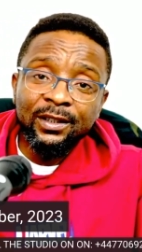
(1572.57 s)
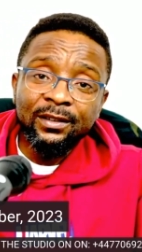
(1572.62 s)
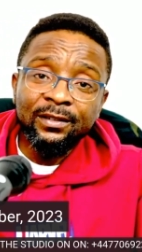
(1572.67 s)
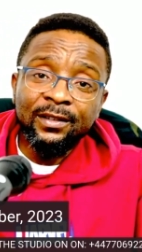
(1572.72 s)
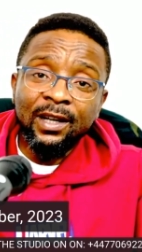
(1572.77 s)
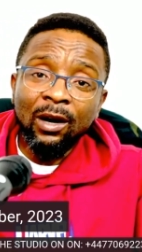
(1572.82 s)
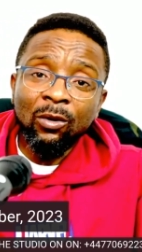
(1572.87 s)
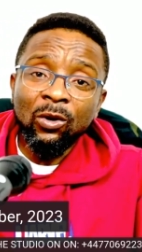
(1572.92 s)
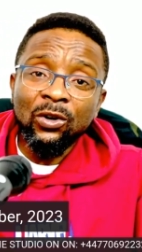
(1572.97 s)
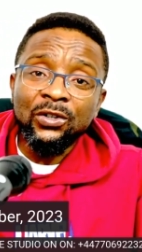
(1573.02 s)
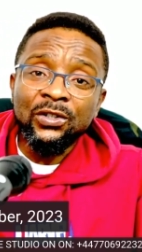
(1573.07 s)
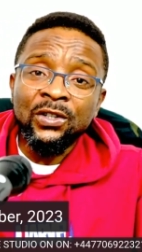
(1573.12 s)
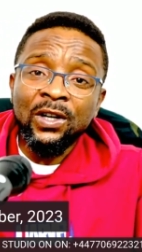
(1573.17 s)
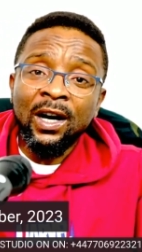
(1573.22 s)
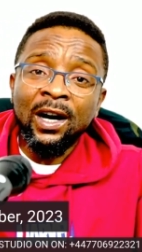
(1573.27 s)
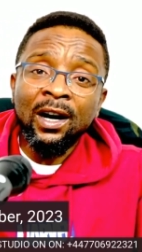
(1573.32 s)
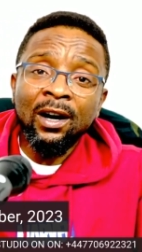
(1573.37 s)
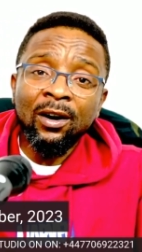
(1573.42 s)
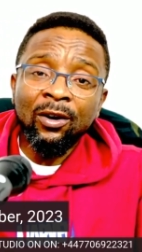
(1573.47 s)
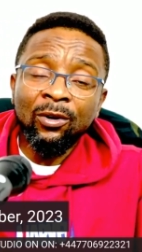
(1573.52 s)
that was
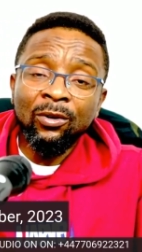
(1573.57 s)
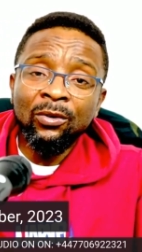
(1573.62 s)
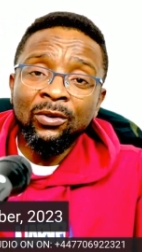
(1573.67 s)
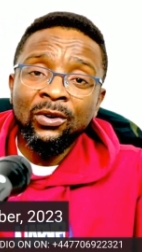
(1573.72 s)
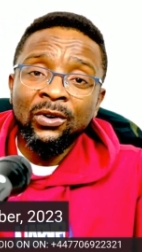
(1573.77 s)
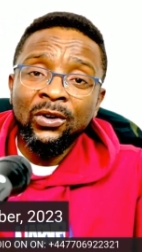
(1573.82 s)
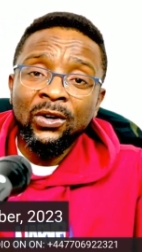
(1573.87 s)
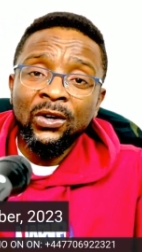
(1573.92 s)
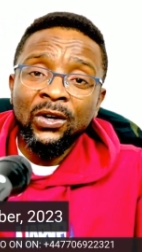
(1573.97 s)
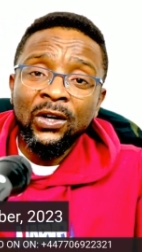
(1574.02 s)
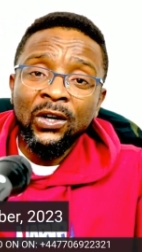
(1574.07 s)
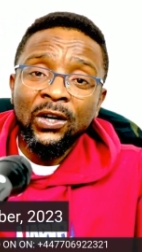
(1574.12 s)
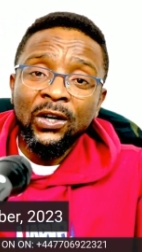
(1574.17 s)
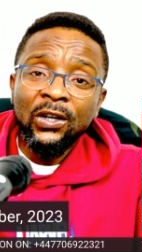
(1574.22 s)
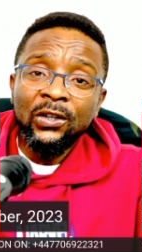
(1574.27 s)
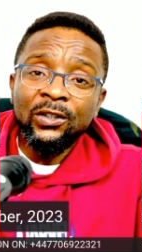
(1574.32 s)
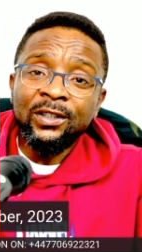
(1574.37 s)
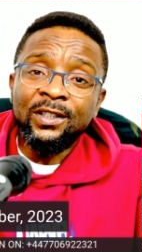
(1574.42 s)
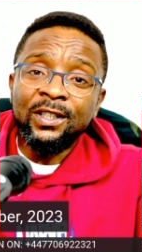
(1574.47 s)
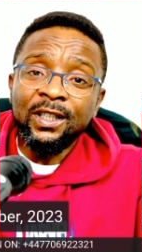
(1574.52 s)
how
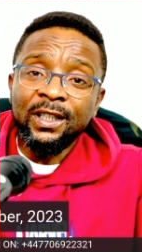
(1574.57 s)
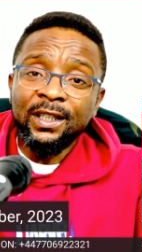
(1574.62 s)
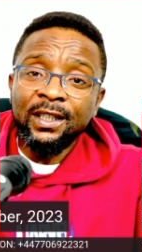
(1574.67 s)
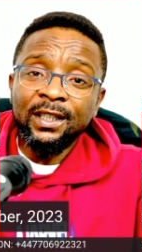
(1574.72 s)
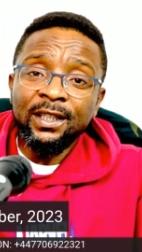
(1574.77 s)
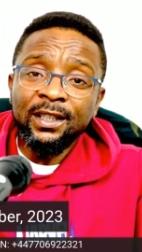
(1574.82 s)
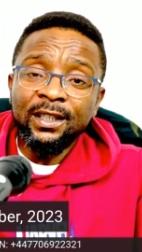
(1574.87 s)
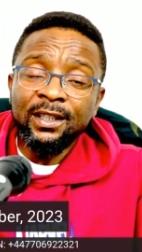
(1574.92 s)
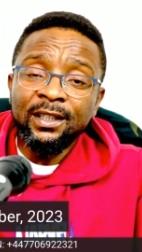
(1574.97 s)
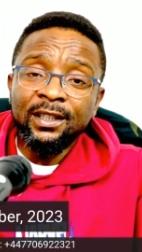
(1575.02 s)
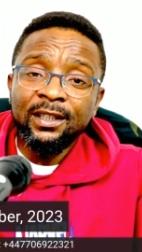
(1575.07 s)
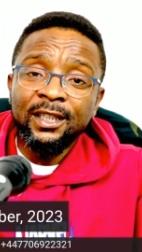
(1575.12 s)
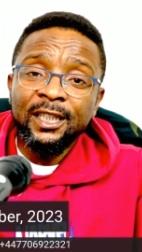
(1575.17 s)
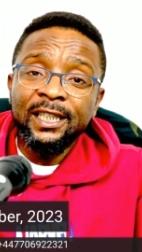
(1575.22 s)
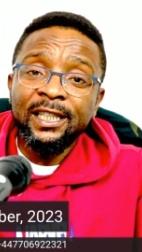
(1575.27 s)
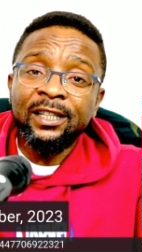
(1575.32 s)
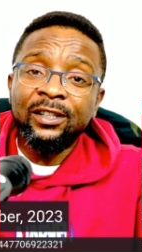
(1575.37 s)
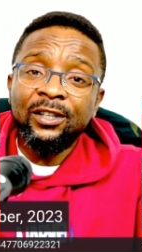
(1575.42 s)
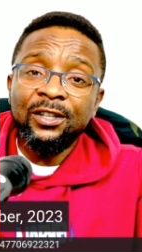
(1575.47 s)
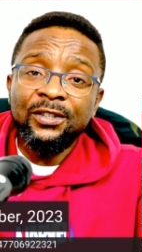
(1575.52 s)
the
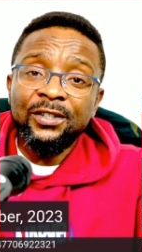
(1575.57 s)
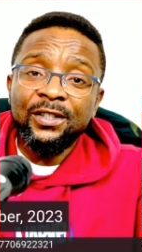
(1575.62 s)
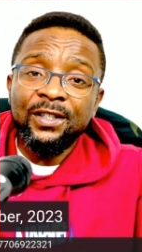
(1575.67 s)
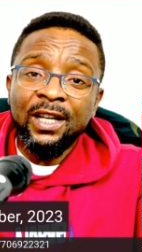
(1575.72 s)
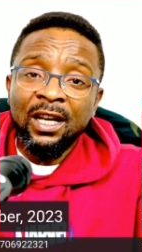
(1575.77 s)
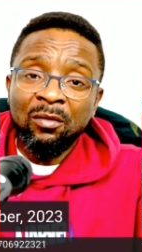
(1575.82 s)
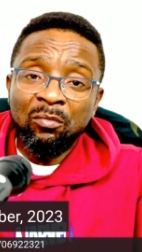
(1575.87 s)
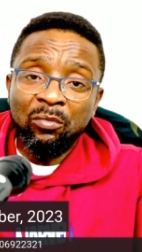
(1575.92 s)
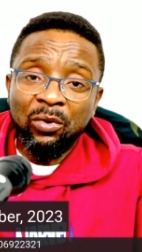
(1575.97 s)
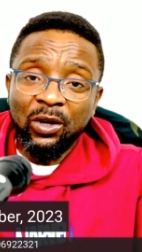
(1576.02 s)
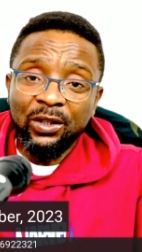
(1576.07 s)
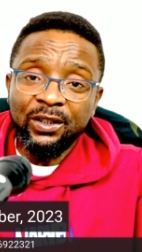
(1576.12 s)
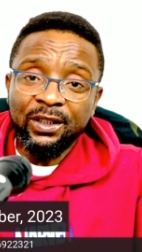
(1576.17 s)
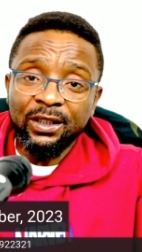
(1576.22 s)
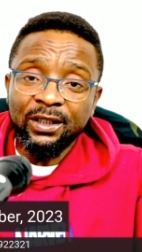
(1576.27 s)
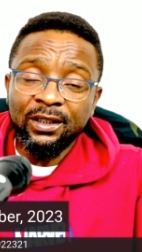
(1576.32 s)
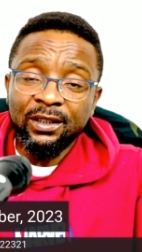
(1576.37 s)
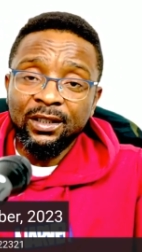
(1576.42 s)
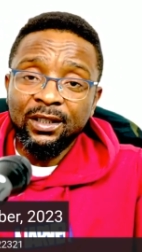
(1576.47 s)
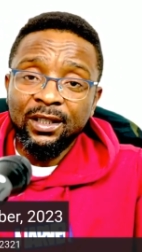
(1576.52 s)
Christian
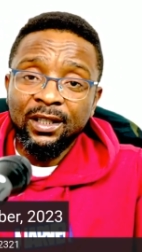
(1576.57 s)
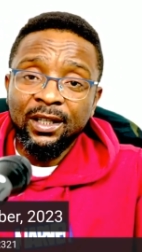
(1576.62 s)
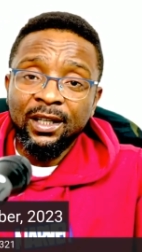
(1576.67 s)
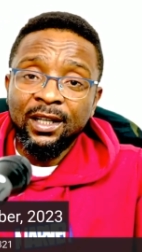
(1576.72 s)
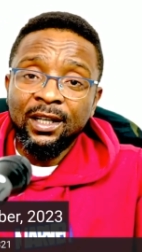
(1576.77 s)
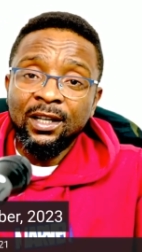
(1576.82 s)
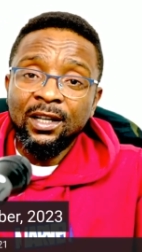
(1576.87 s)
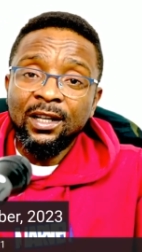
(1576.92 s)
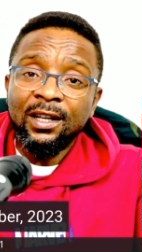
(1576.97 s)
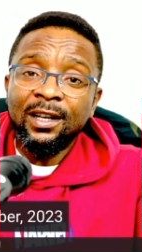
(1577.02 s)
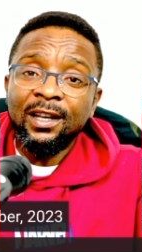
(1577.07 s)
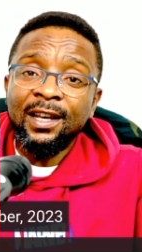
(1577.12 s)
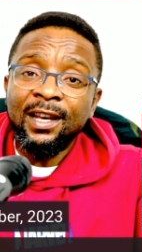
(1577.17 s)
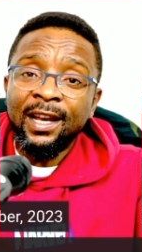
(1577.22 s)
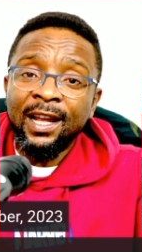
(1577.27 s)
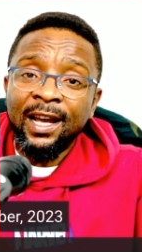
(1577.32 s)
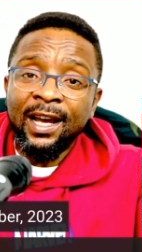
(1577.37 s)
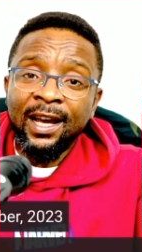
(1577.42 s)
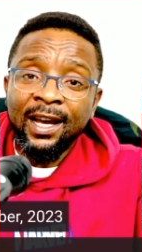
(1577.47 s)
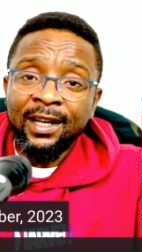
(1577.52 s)
body
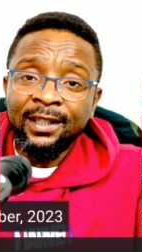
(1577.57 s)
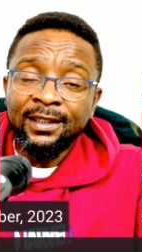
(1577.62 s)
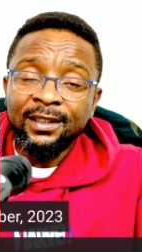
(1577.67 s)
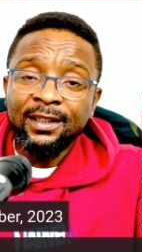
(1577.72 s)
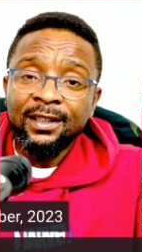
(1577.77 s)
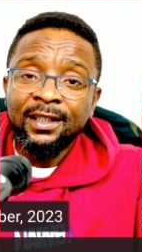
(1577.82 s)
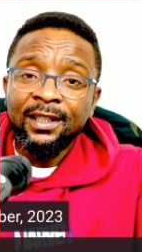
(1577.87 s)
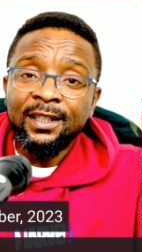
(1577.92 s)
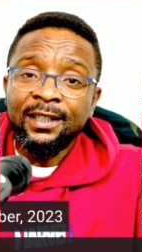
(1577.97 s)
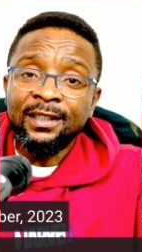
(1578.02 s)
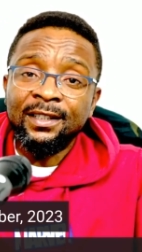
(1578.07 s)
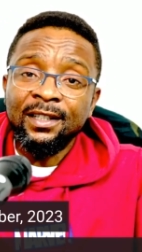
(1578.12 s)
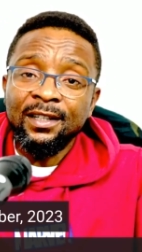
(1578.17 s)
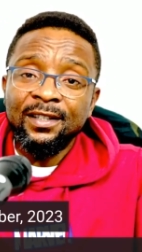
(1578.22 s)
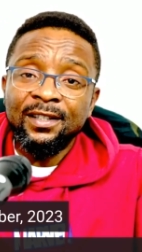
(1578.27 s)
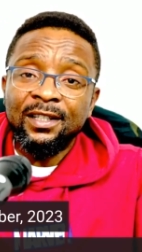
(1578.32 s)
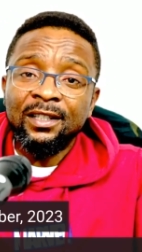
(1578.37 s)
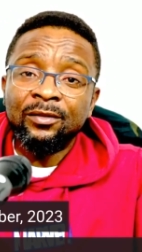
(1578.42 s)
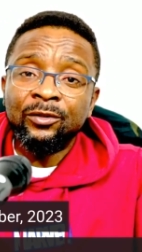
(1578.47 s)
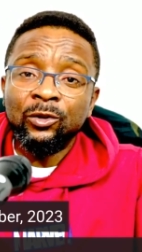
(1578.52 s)
led the
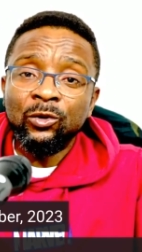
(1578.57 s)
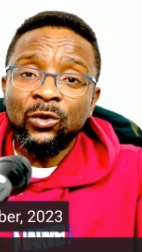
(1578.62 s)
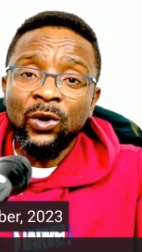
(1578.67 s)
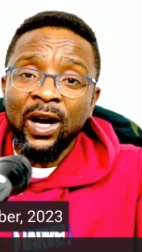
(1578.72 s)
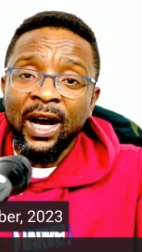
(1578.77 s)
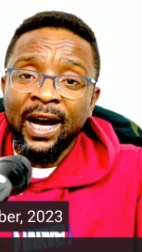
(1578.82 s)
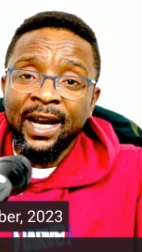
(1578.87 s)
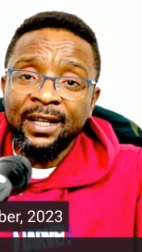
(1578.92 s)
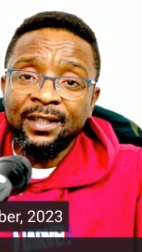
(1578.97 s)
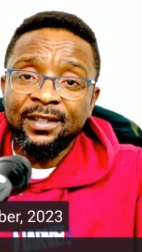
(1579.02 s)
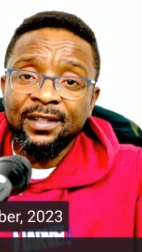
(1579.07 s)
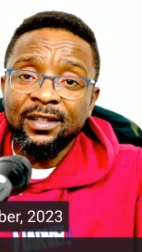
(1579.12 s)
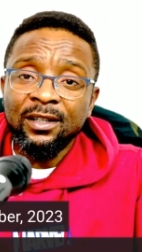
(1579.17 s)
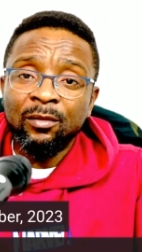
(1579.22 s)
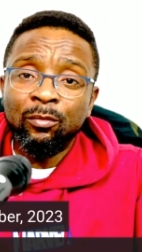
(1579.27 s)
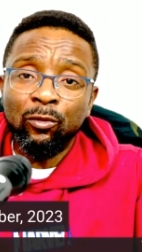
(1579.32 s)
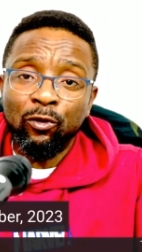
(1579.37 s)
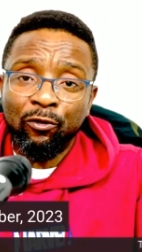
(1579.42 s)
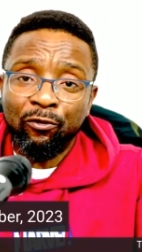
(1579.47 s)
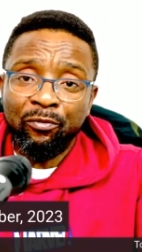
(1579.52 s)
civil rights
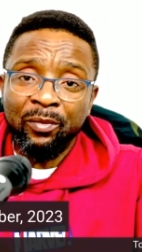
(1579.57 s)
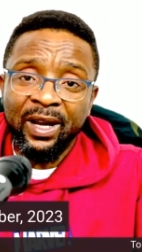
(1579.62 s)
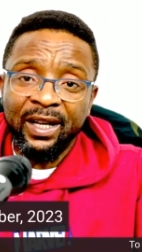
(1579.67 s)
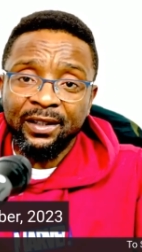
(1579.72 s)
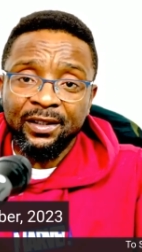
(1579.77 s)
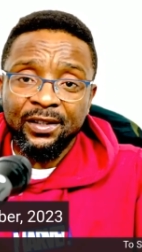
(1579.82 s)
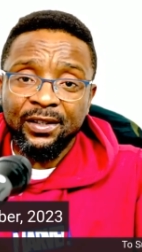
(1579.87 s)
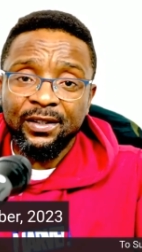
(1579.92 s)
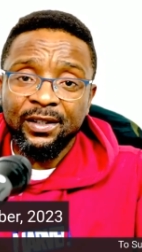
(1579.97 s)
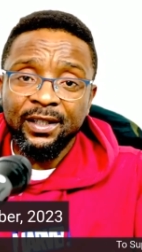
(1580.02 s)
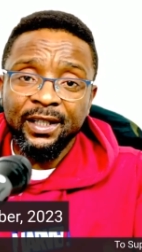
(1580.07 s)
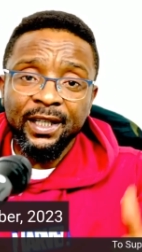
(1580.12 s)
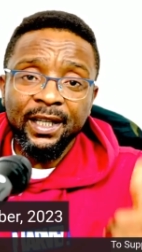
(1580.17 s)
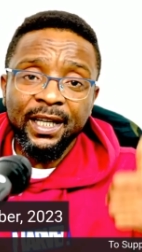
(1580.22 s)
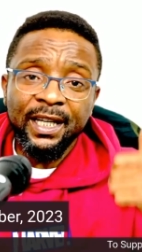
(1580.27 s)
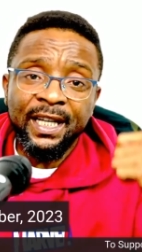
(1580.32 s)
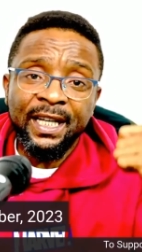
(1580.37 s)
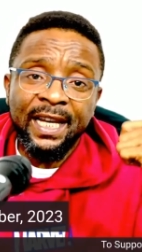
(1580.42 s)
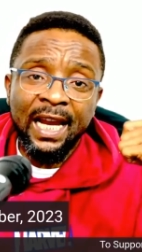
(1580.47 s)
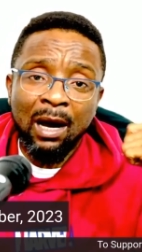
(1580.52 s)
movement
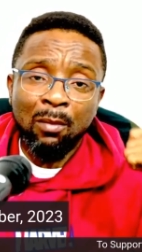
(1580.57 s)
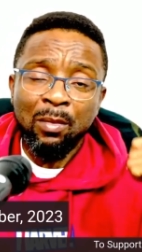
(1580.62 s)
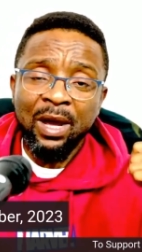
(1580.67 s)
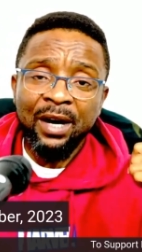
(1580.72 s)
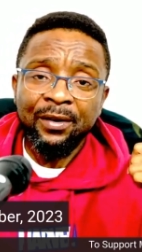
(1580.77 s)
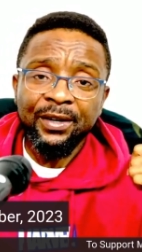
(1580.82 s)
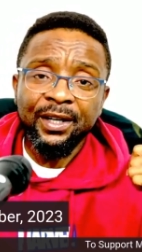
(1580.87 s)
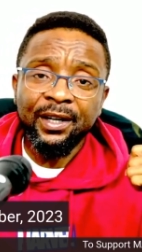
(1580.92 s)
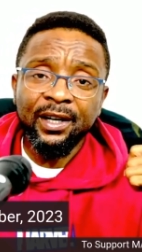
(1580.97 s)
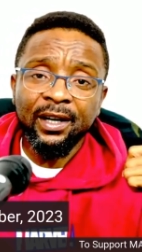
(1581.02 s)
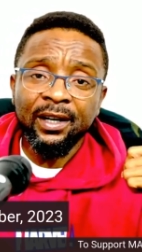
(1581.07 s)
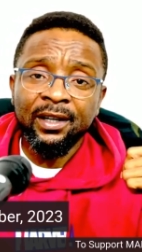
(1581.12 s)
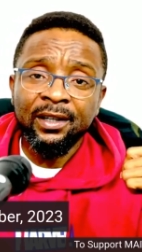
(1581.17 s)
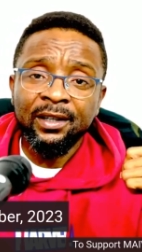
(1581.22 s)
in America,